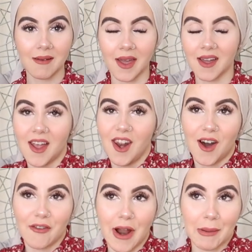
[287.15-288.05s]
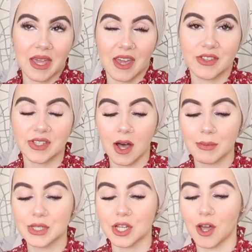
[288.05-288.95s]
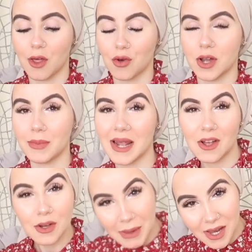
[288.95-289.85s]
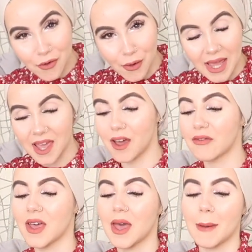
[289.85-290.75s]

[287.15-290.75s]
Like I love wrapping gifts up. So I thought I'd be a little bit creative,